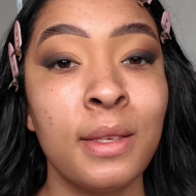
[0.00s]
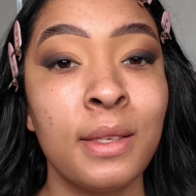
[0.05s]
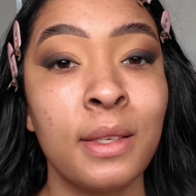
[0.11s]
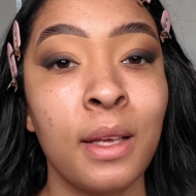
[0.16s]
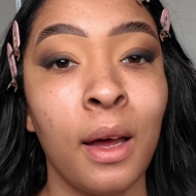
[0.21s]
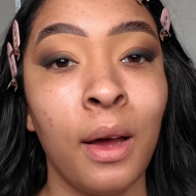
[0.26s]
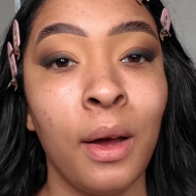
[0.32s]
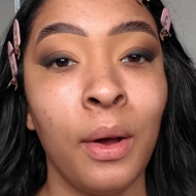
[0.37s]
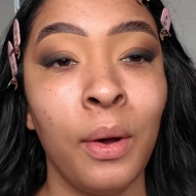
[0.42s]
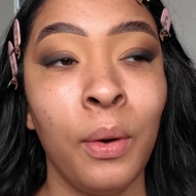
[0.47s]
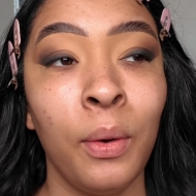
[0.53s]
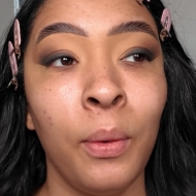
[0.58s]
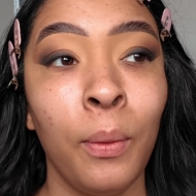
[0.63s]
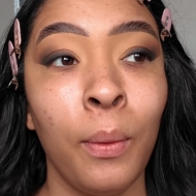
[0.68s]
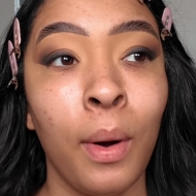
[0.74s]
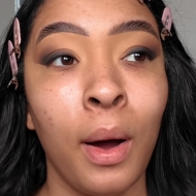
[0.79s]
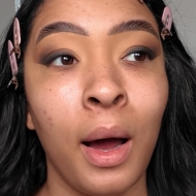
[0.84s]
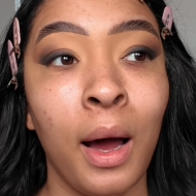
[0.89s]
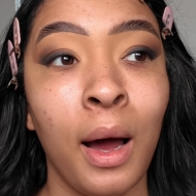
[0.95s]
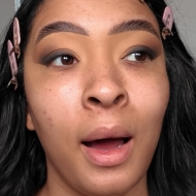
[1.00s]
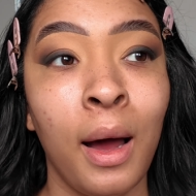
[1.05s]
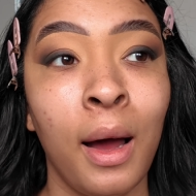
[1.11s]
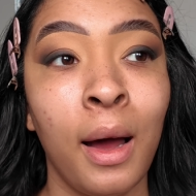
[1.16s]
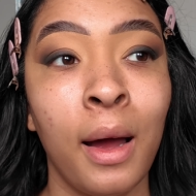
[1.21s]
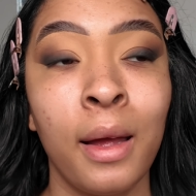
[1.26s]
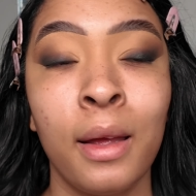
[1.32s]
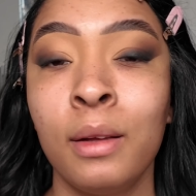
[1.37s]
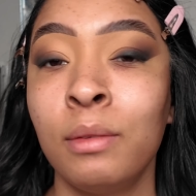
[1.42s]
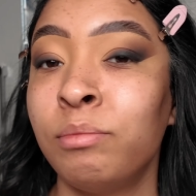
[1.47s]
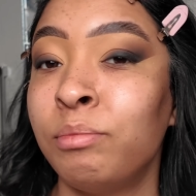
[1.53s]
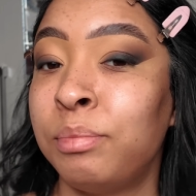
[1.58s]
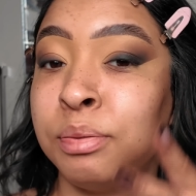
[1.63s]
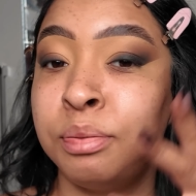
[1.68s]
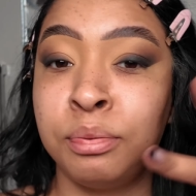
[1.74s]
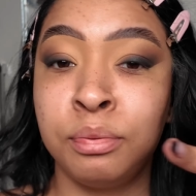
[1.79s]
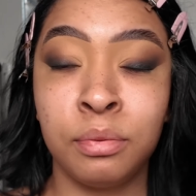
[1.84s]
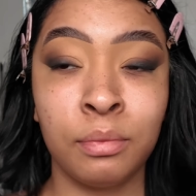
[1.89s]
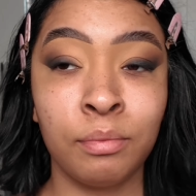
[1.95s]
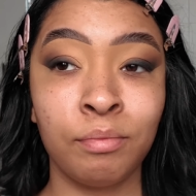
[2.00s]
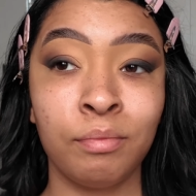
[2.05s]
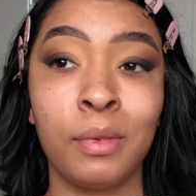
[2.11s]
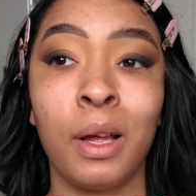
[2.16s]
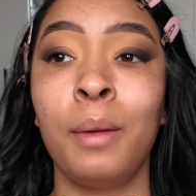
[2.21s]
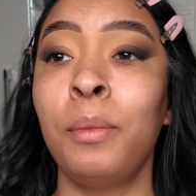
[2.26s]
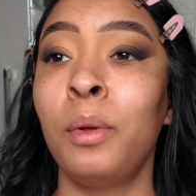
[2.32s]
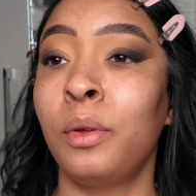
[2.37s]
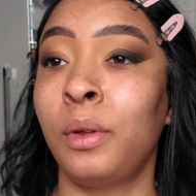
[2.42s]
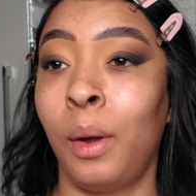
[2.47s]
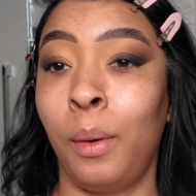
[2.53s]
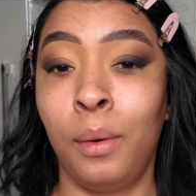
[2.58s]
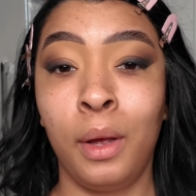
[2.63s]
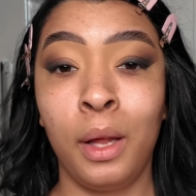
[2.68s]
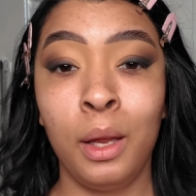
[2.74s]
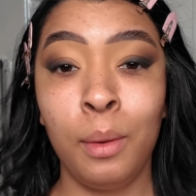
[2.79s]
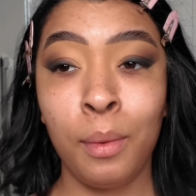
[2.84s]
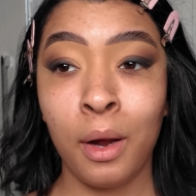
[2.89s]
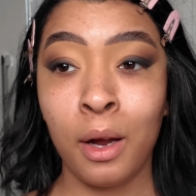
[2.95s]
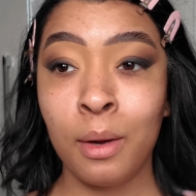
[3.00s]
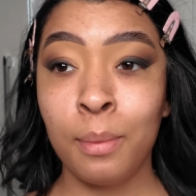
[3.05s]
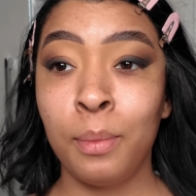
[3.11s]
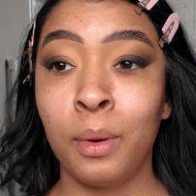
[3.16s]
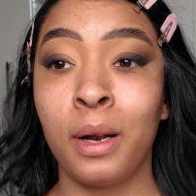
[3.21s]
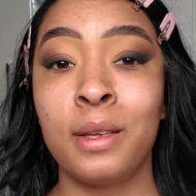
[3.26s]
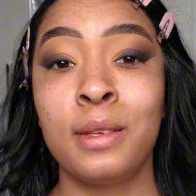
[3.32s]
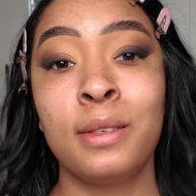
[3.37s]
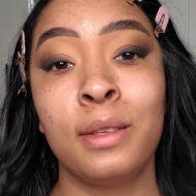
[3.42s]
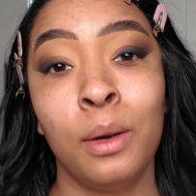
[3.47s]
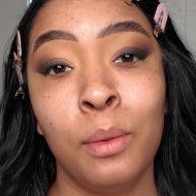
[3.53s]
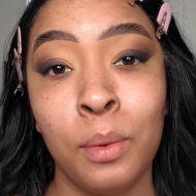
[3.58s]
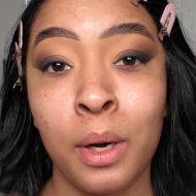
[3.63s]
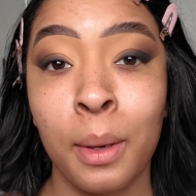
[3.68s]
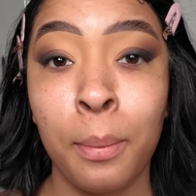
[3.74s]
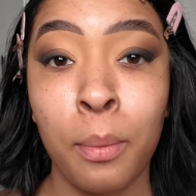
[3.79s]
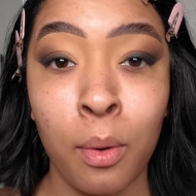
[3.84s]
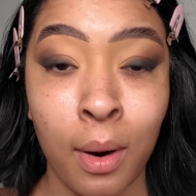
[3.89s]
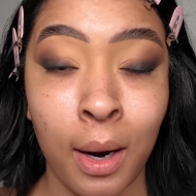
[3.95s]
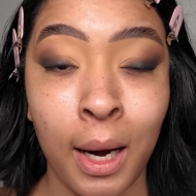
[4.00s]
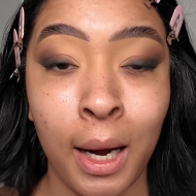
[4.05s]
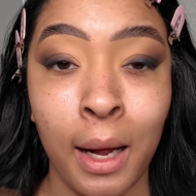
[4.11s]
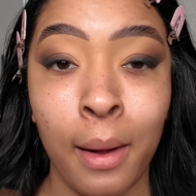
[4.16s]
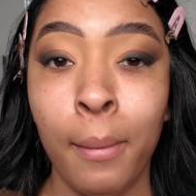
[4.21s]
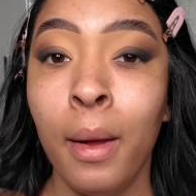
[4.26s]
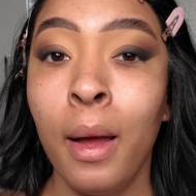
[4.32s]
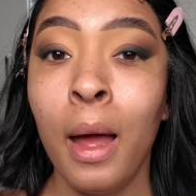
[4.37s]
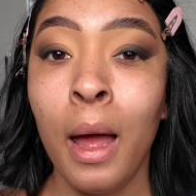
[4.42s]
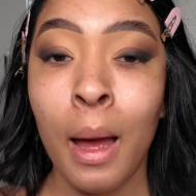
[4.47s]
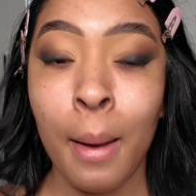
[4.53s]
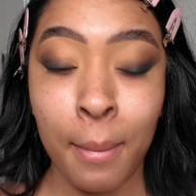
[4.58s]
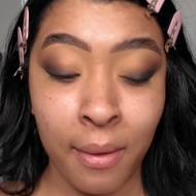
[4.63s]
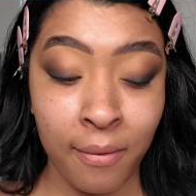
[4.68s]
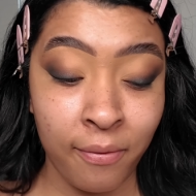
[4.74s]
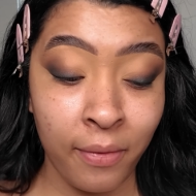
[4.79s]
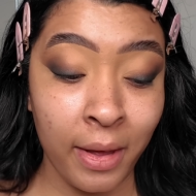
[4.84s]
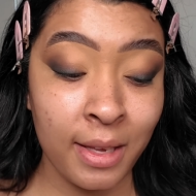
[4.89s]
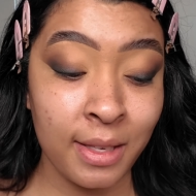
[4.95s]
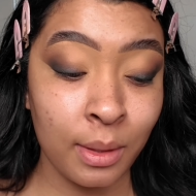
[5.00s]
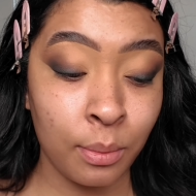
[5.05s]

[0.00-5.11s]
So I'm not going anywhere, but I still want to prime my face.